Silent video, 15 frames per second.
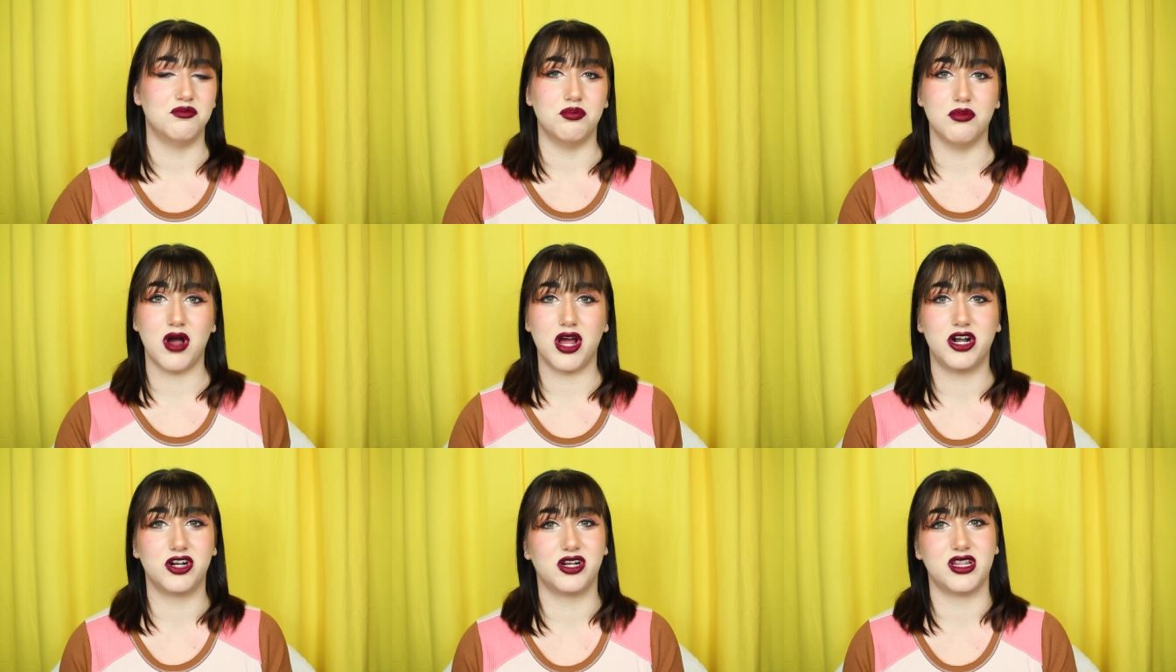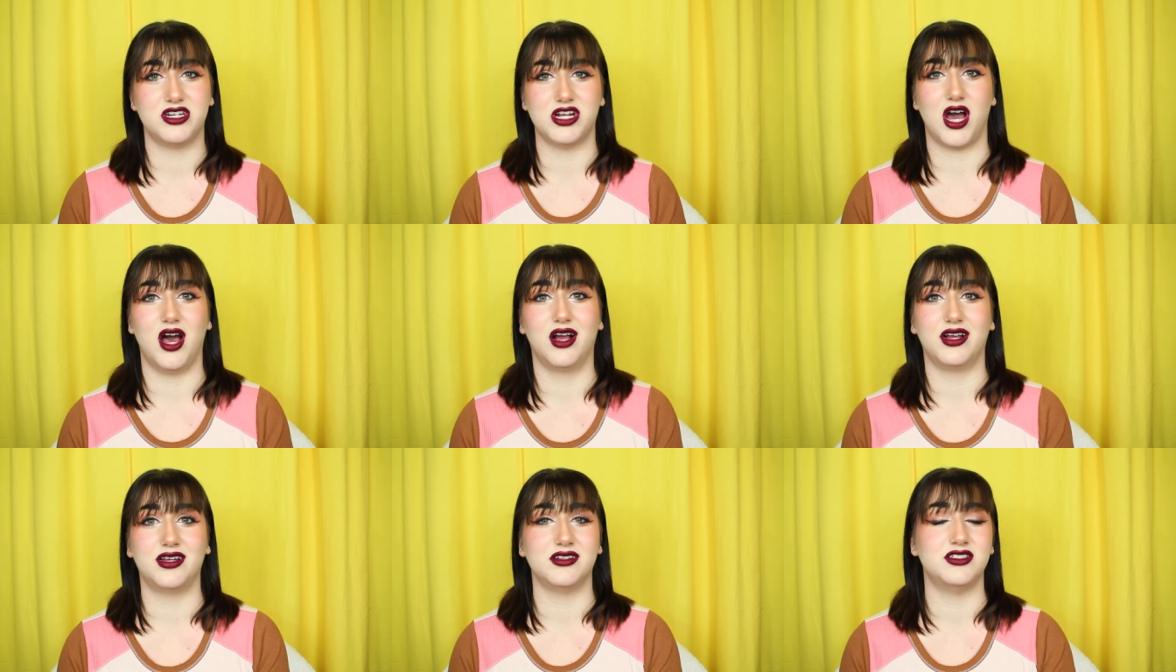monitor the
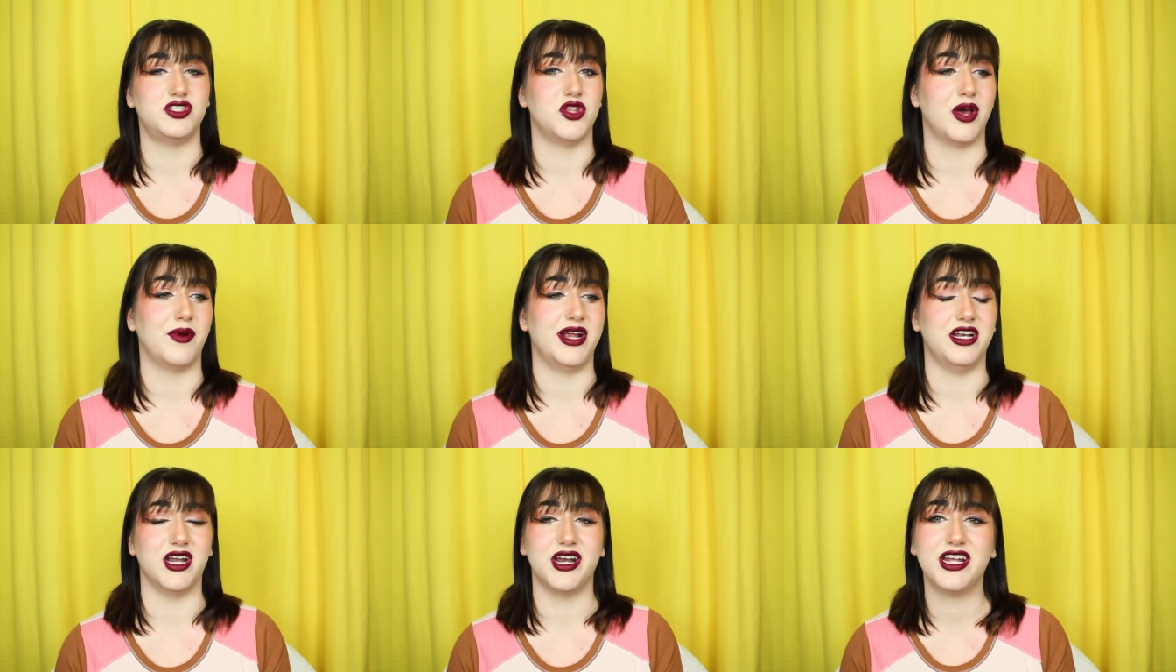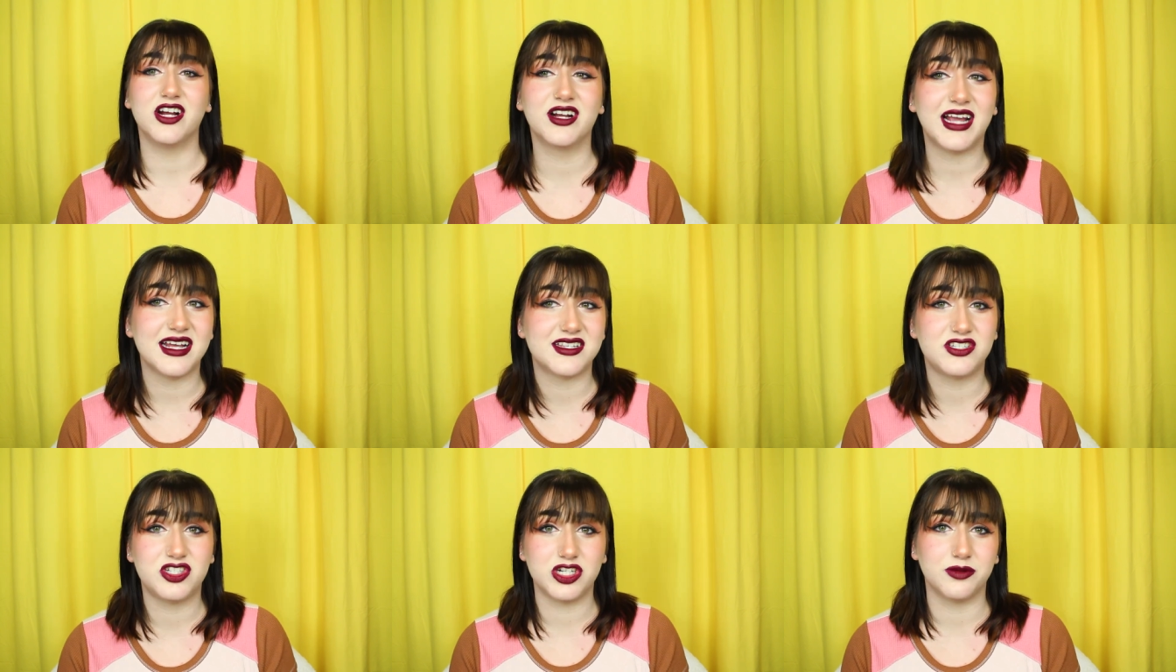dog so that way none of your
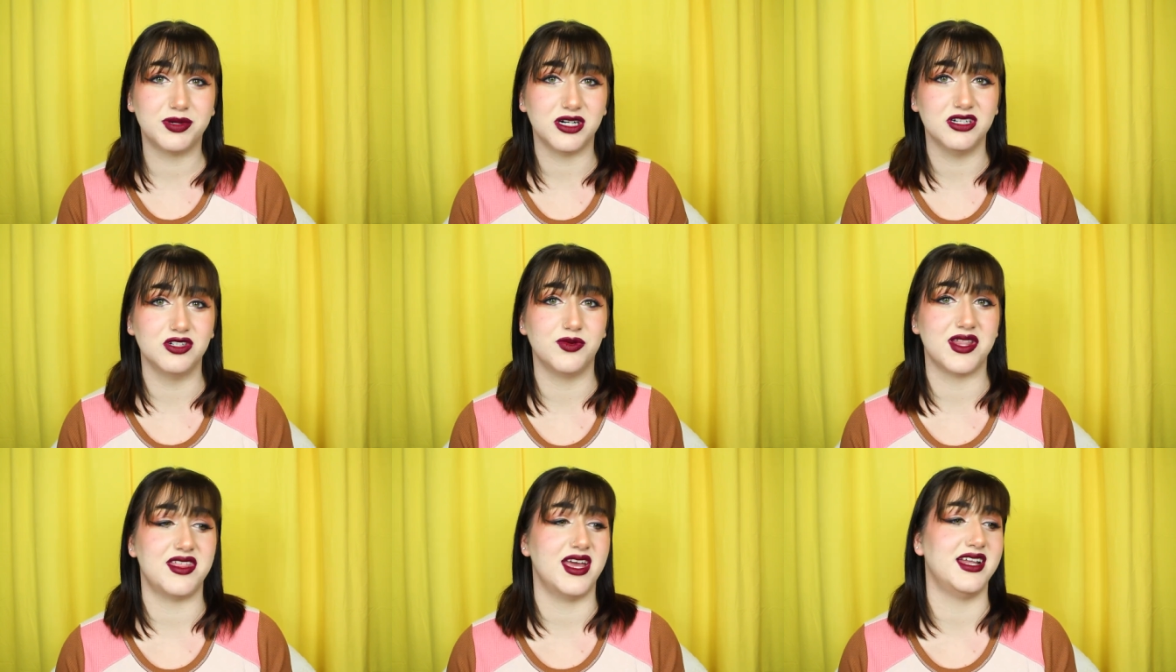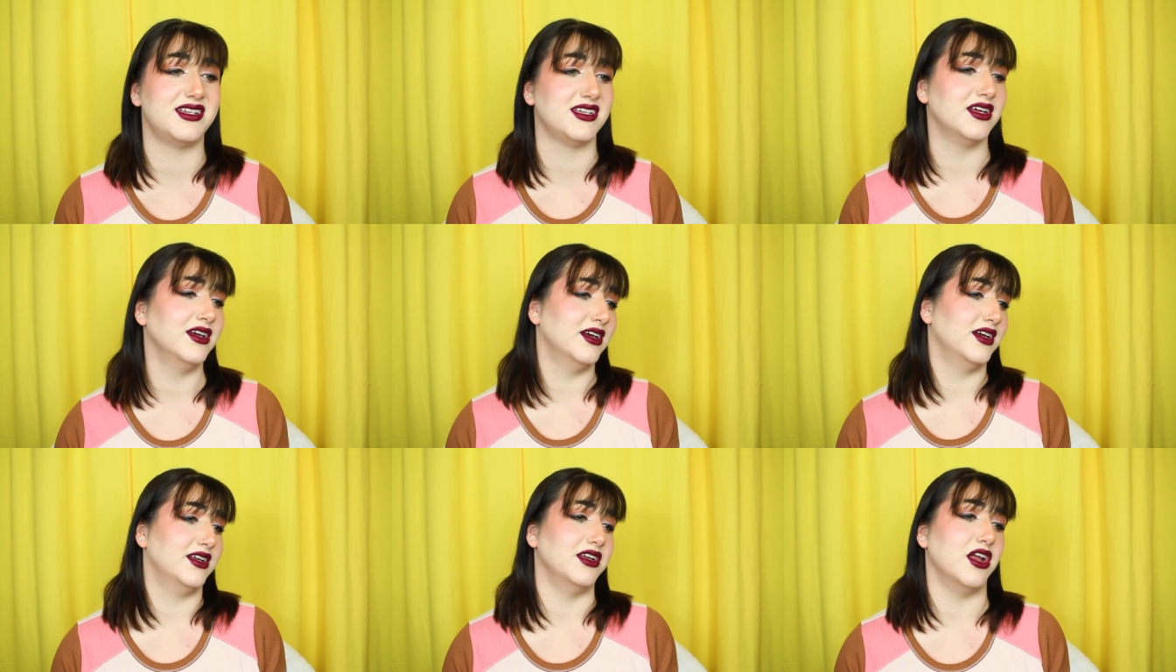guests are burdened with it,
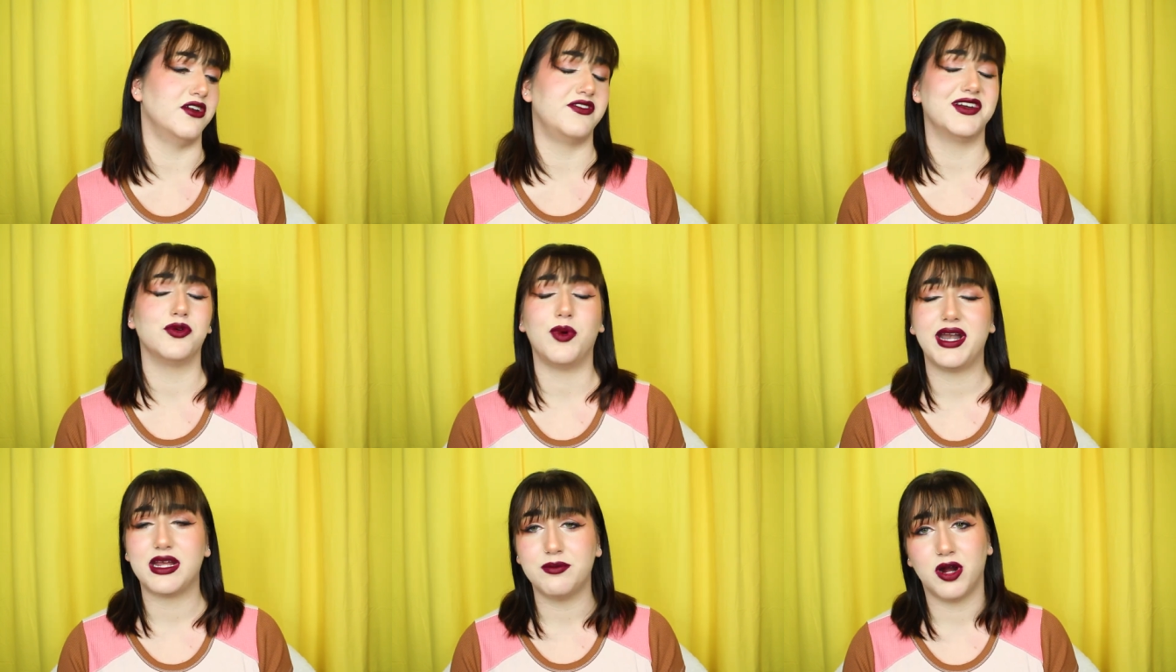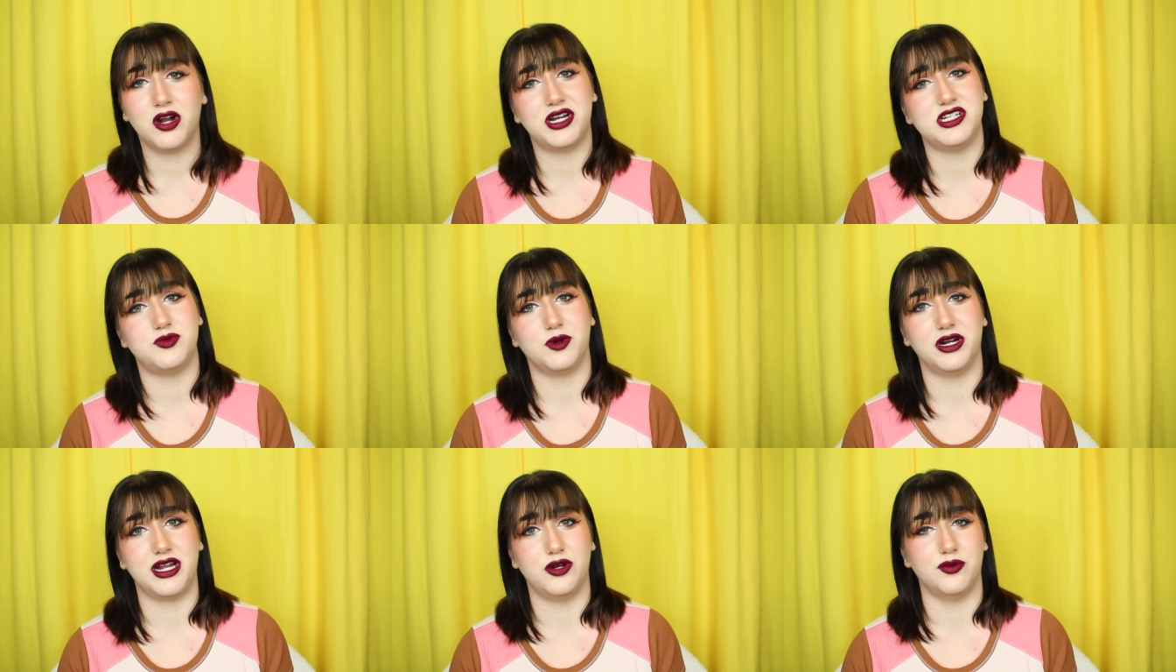none of your wedding parties
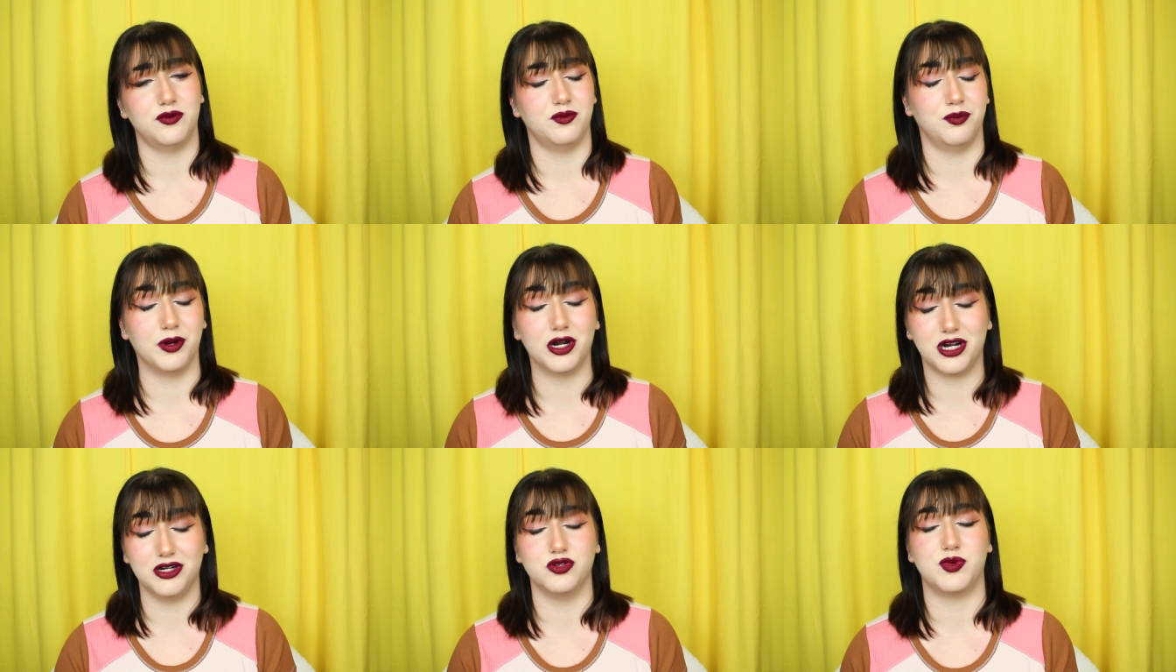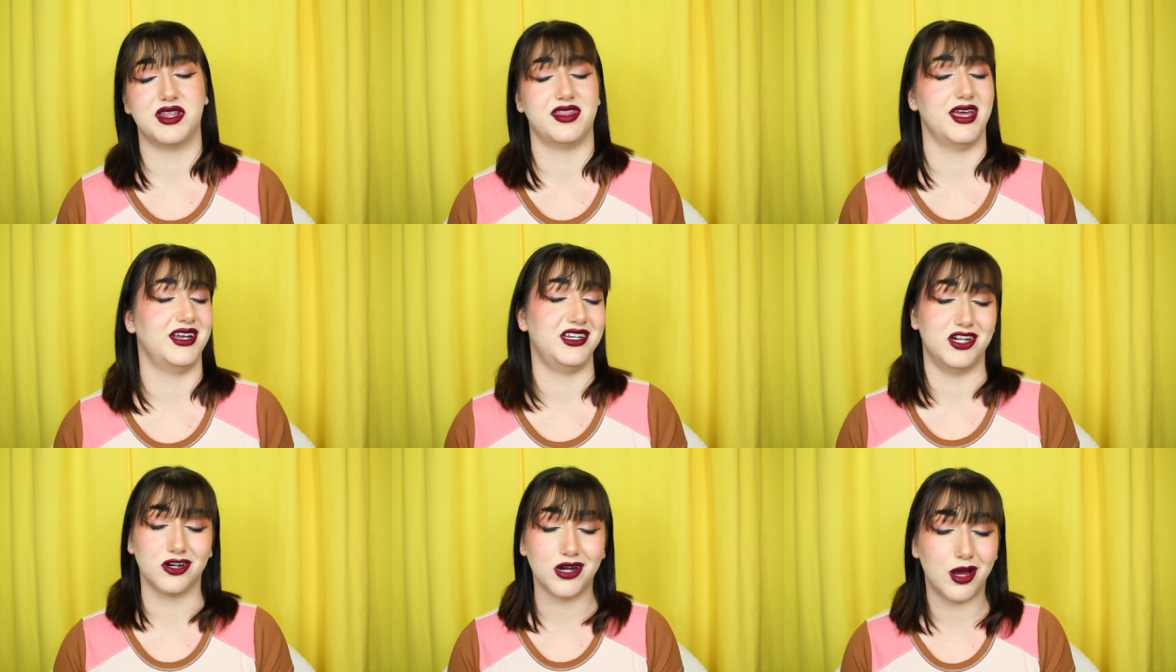burdened with
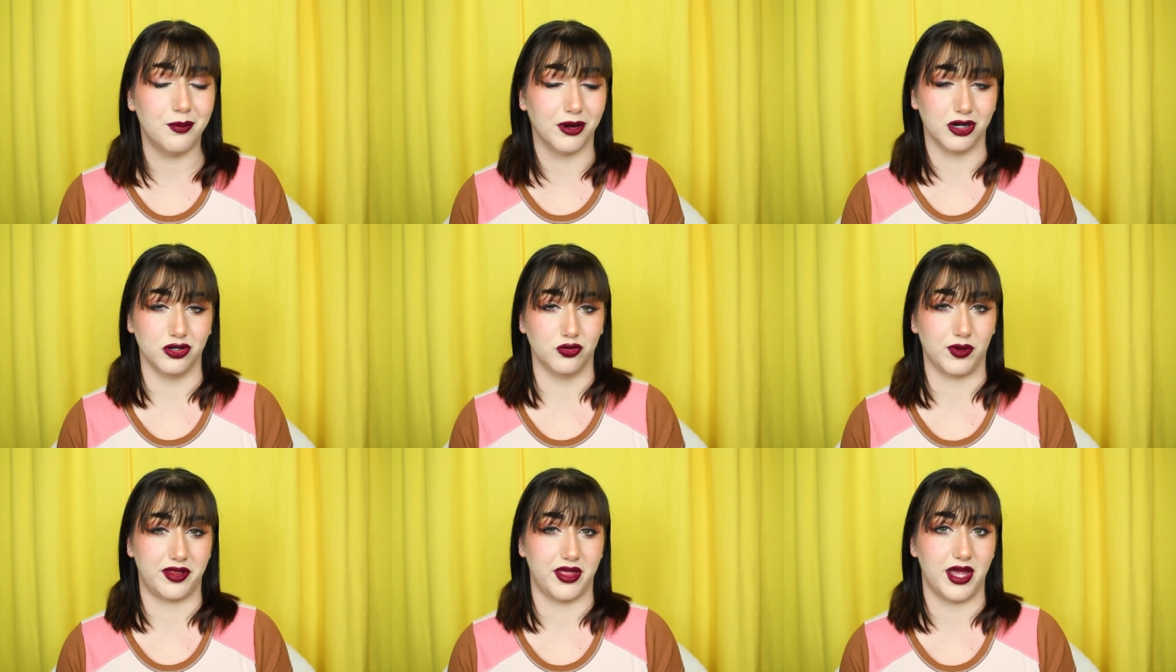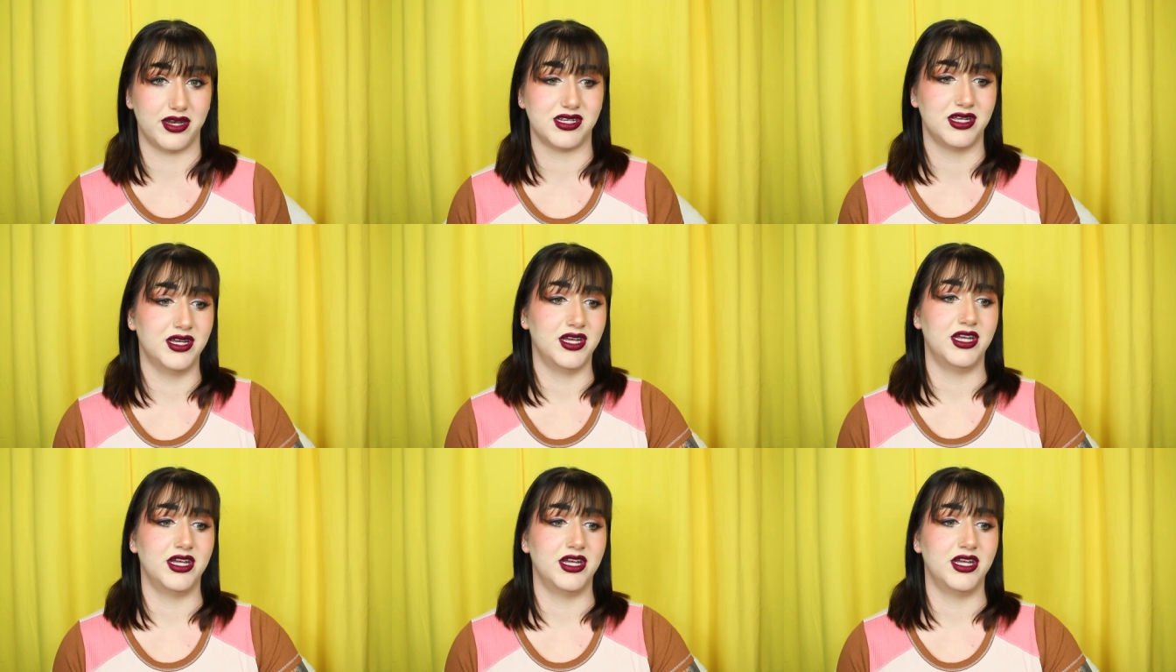it, you're not burdened with it.